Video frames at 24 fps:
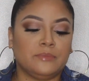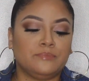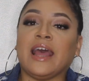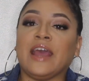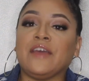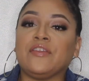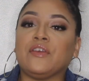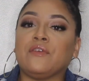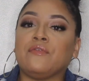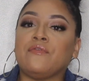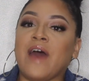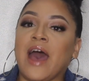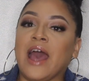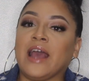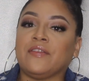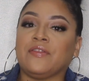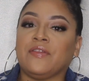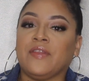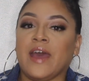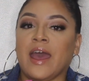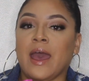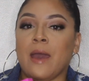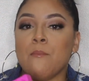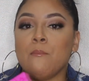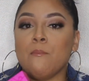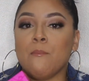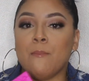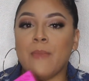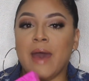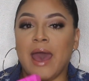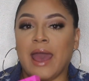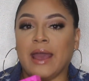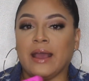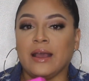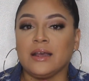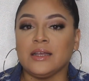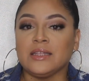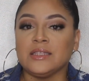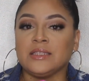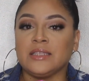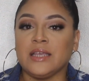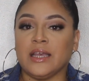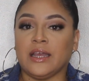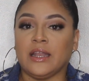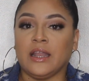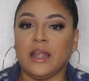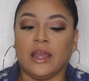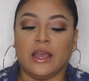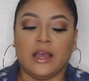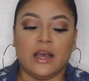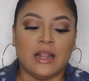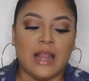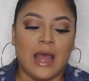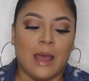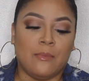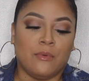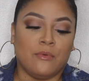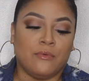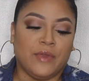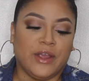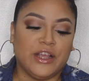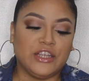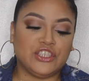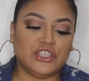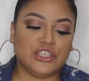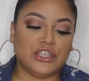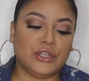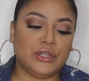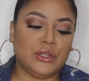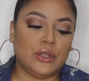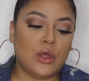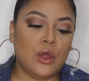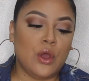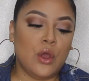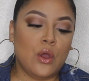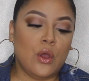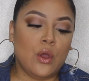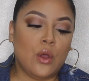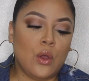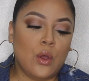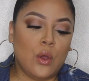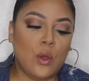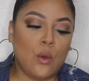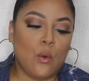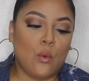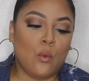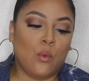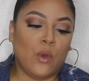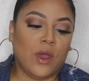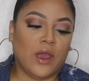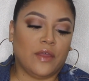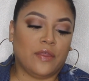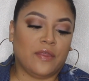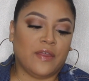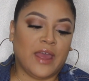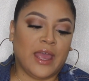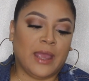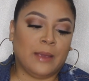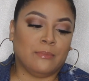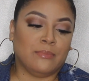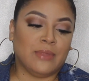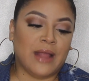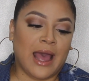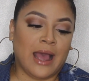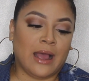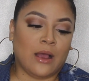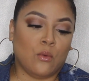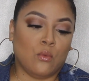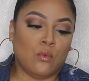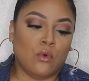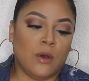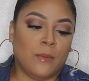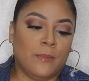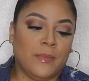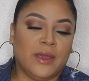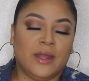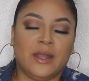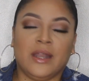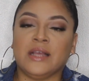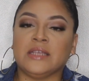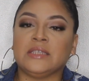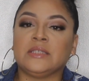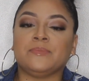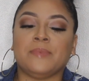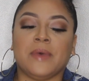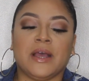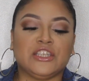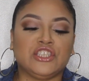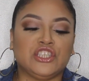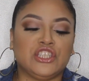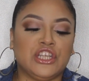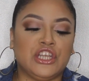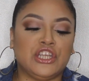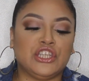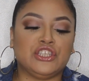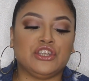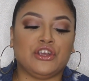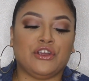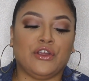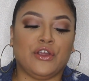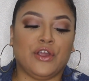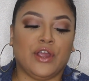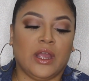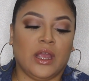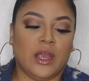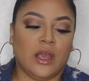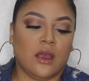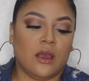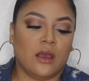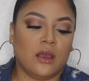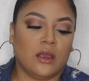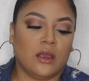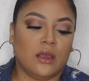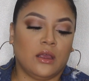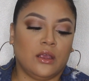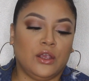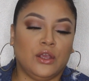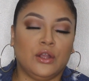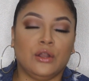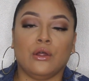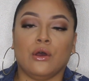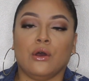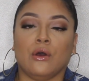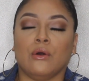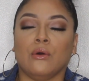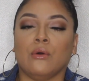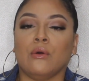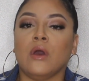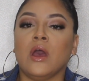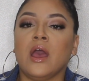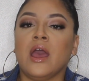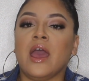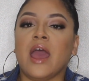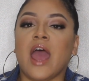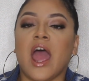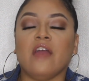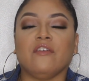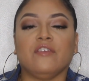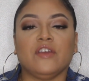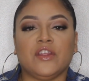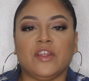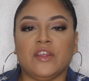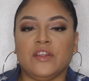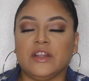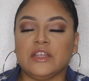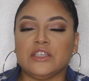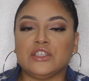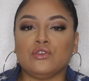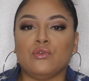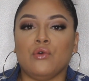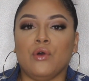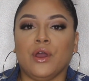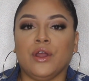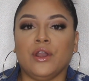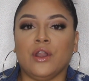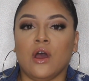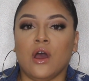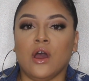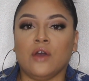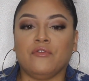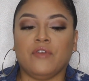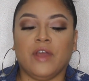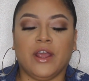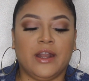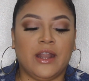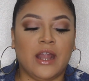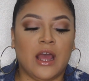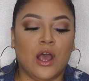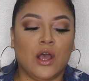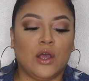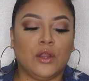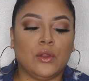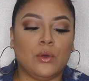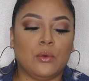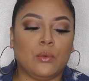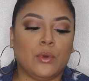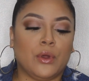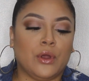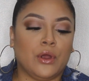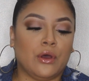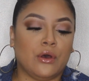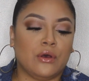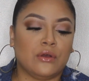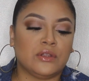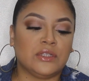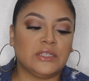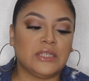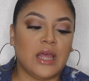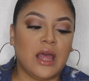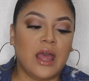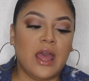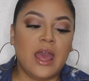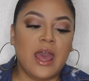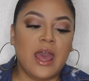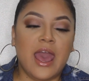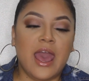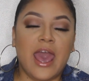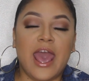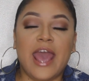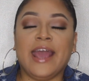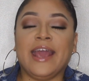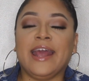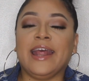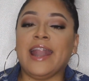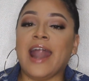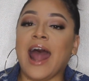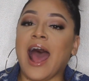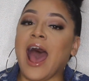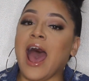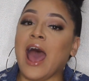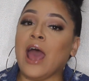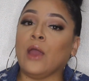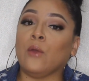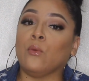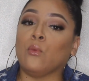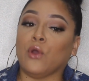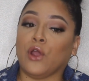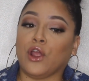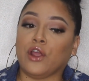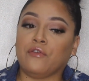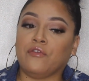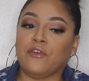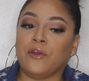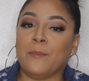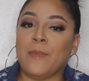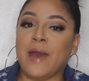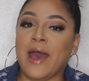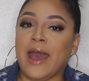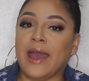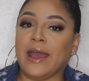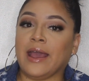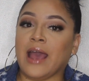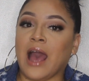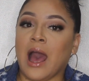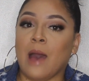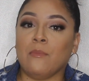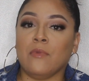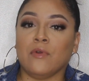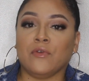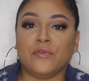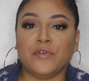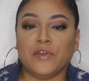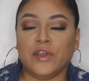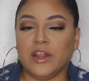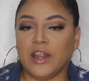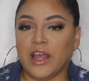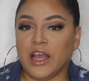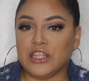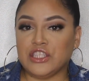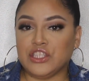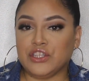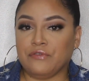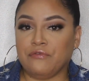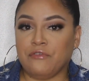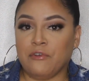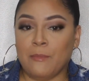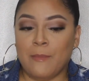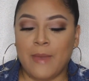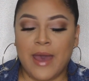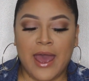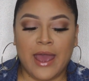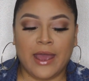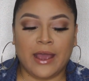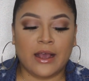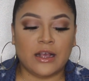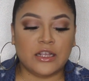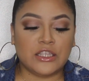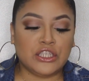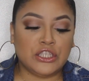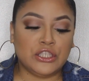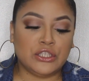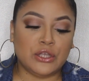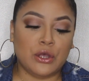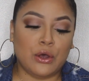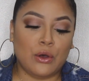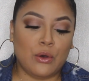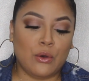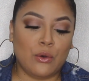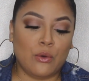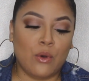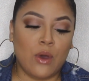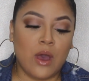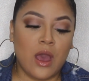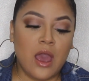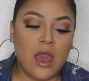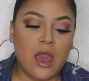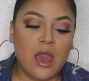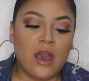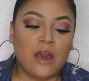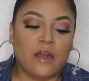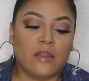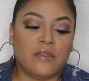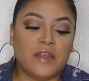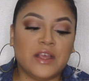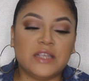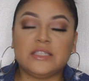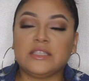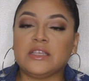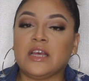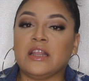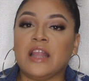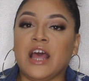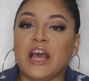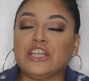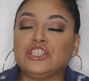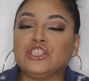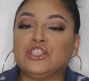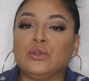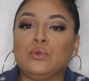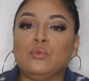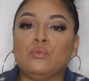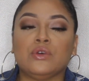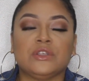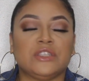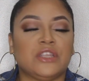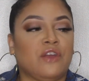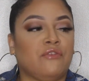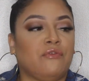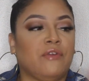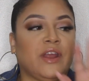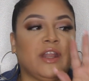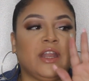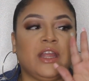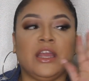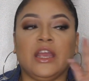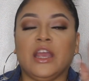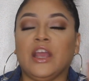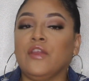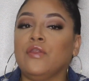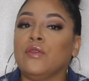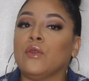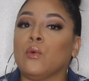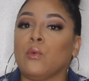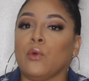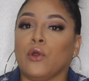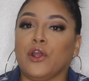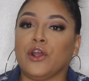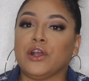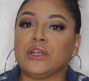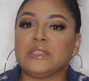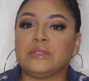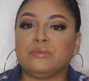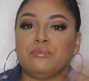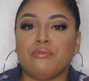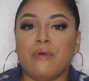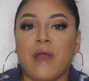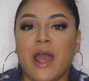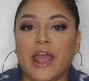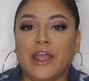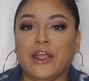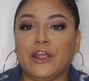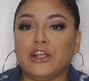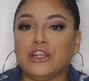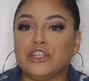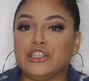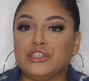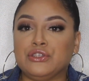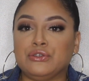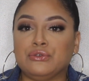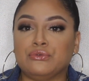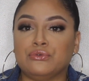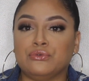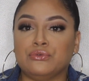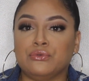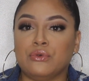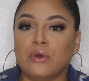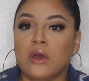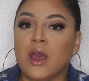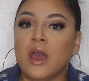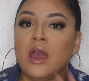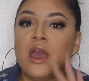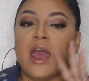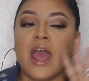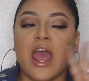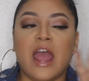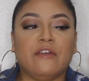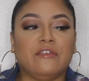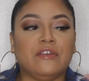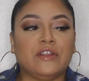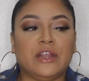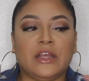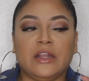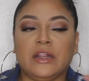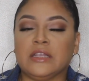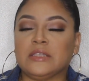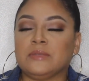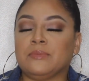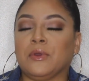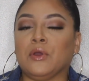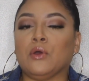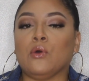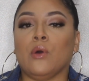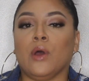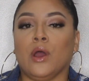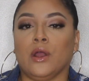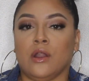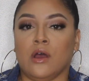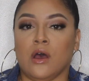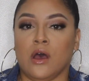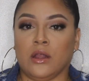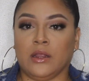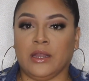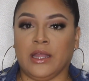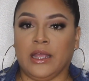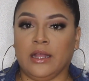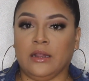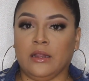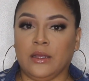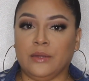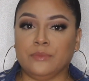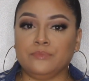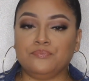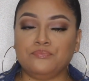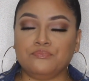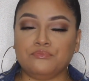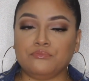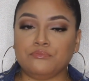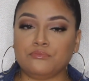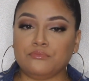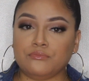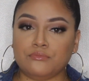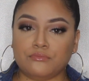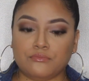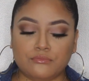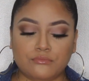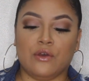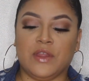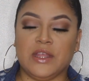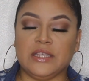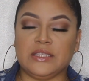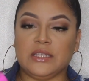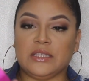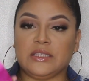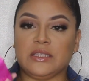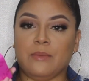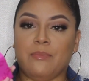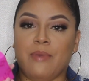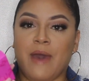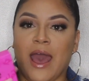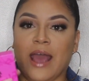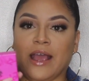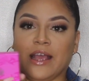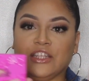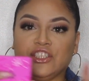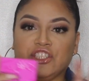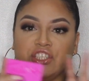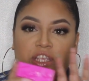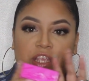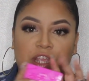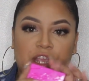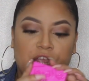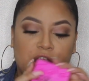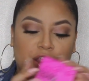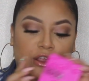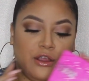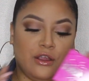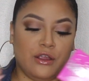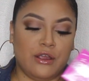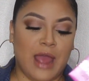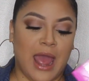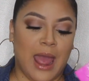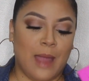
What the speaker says: Like the fact that MAC did a collaboration with a black woman, especially during, you know, everything that's going on right now in the world. And I work for MAC. I'm a freelancer for MAC, so this collection was already in the works prior to everything that's been going on lately. So this is the packaging here.